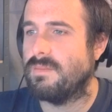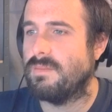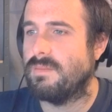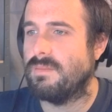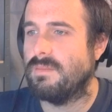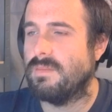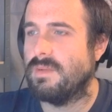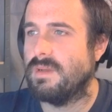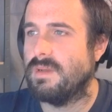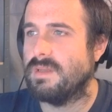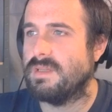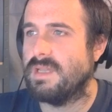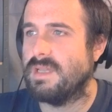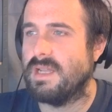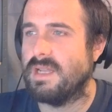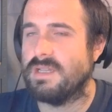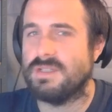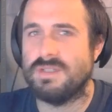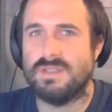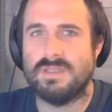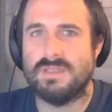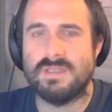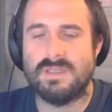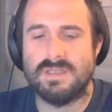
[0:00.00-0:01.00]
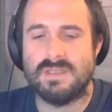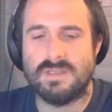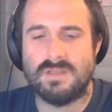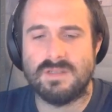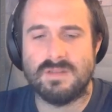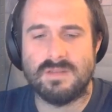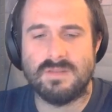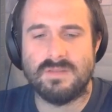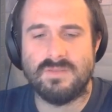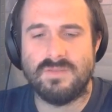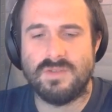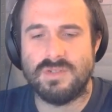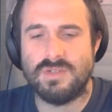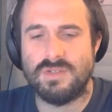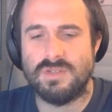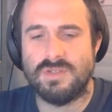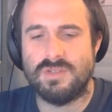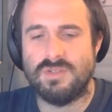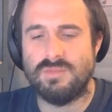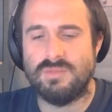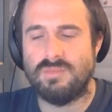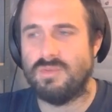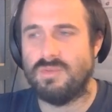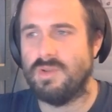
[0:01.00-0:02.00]
attached, this is version
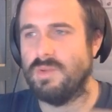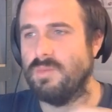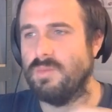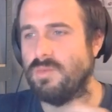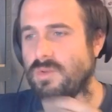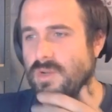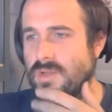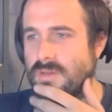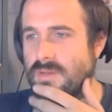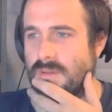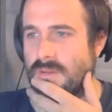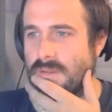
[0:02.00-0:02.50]
2.1.